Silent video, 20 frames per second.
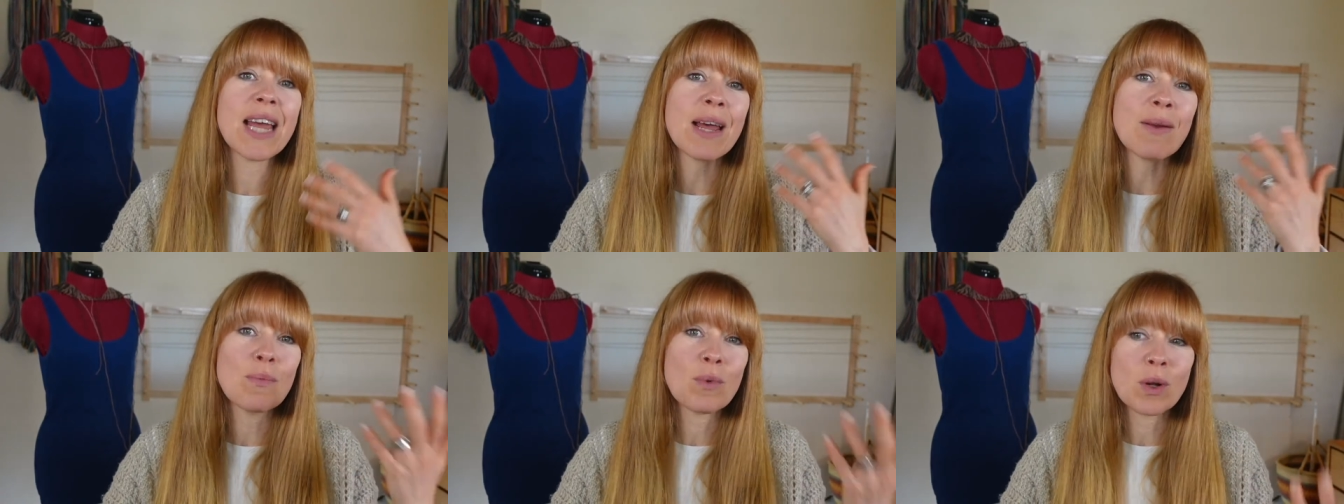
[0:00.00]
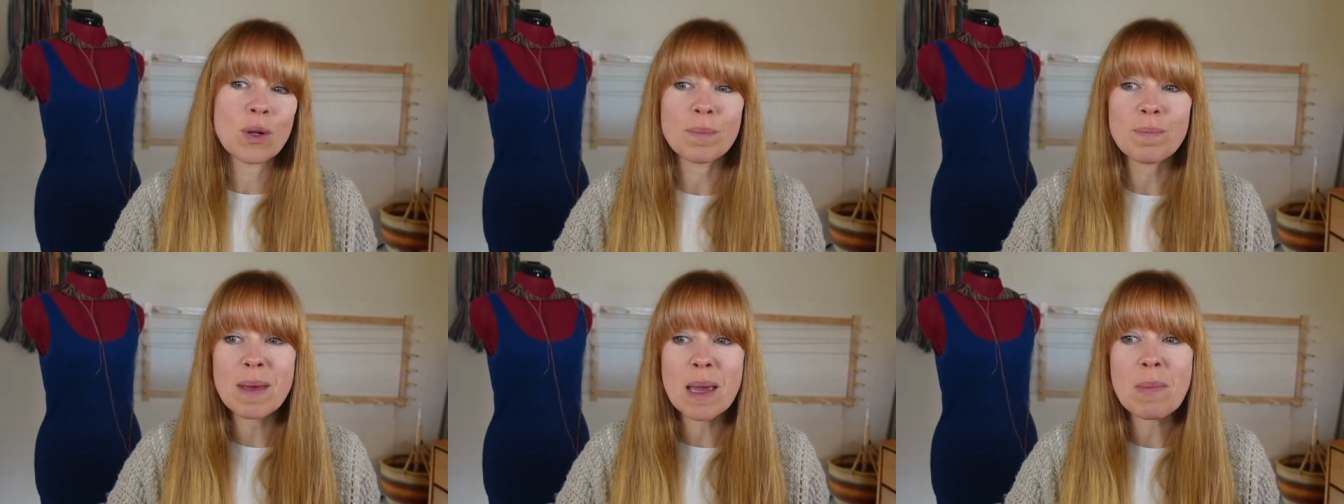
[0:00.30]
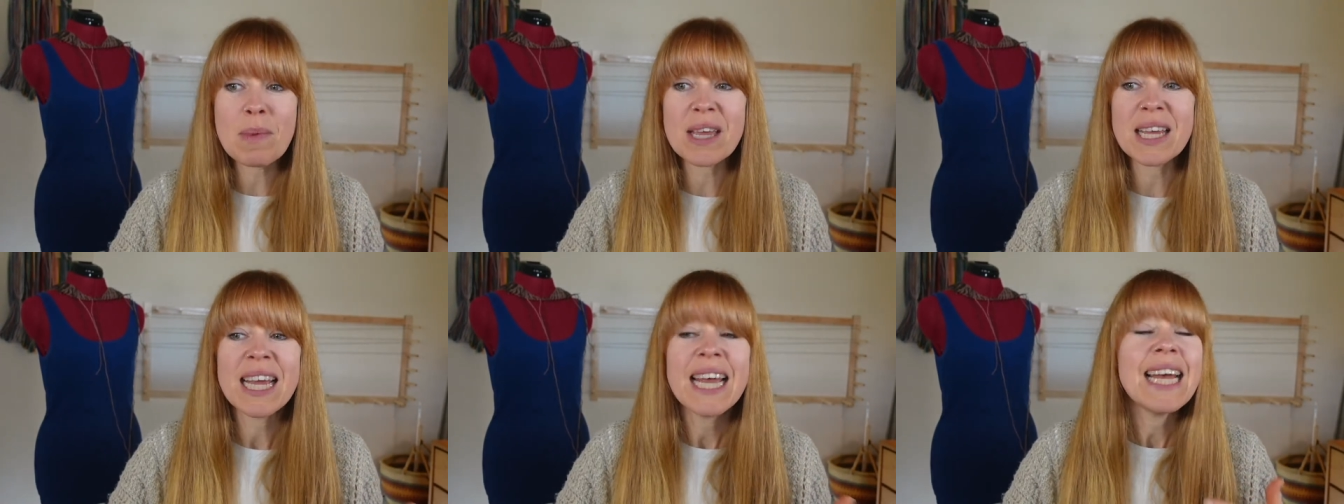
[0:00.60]
and, and we'll
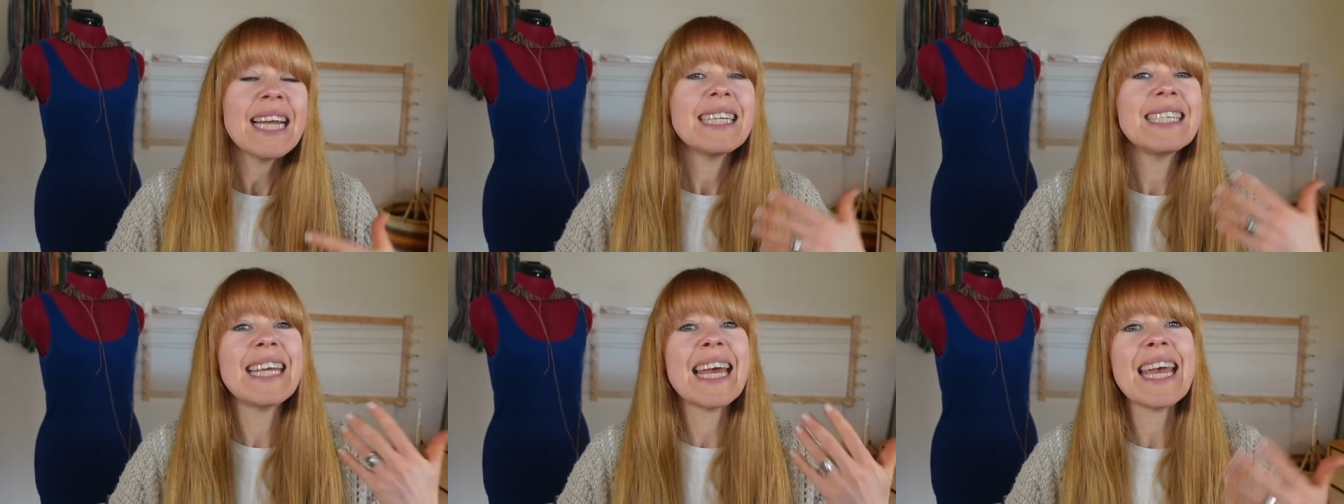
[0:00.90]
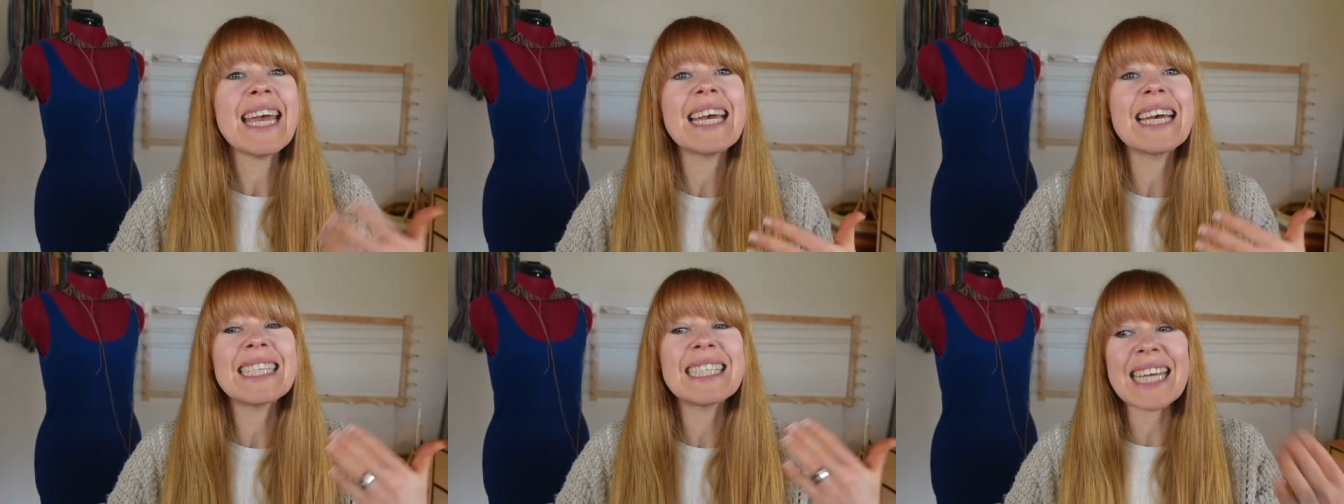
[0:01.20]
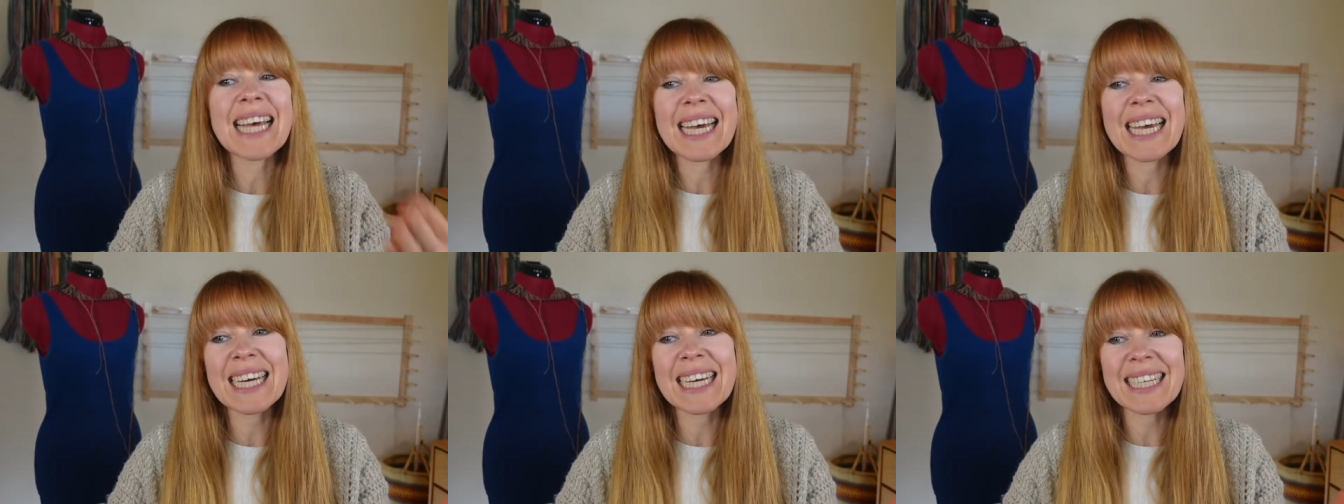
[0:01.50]
maybe take a
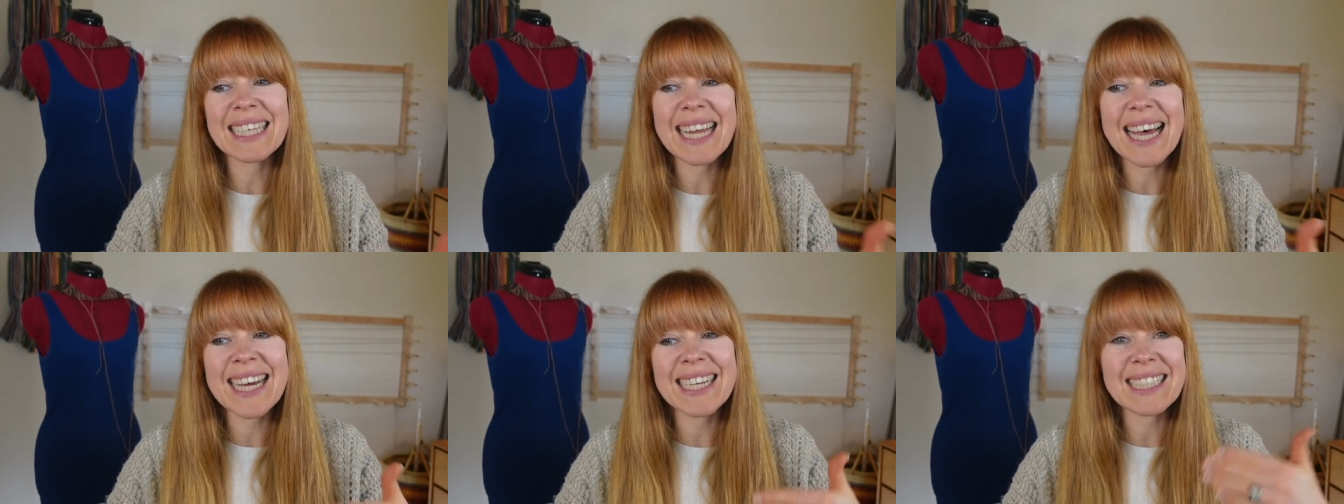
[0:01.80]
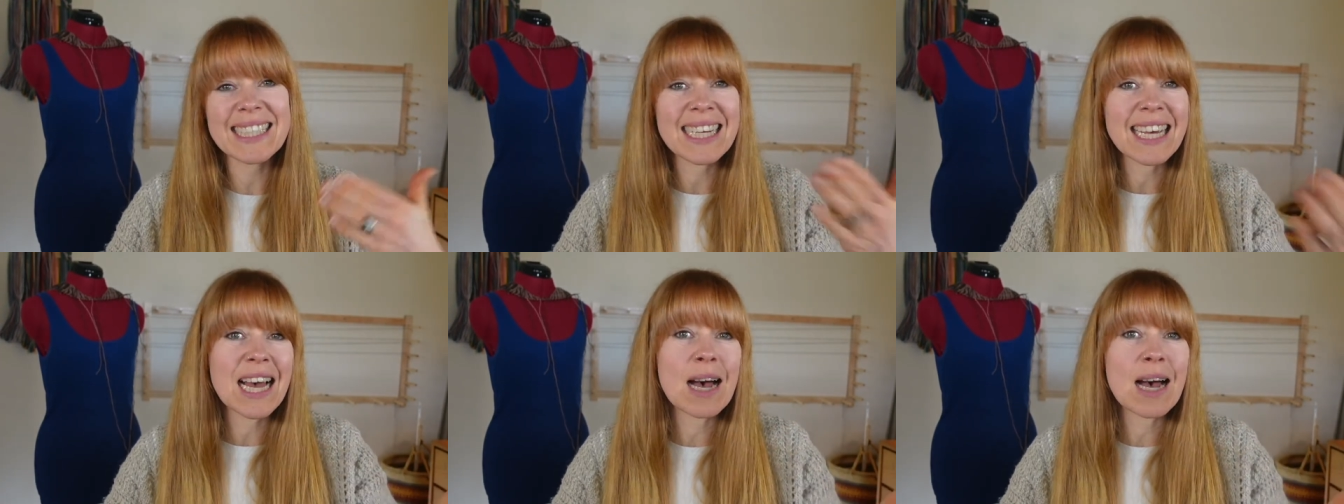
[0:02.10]
second glance